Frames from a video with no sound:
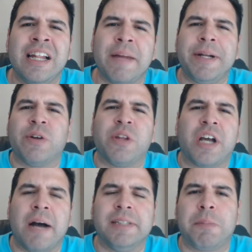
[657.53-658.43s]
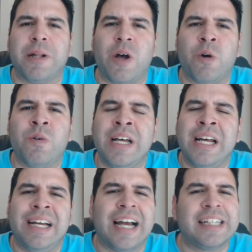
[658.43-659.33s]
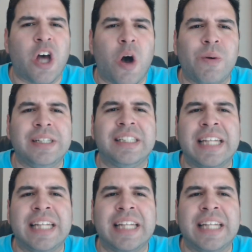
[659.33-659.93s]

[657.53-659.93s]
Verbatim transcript: me know in the comments below. As always,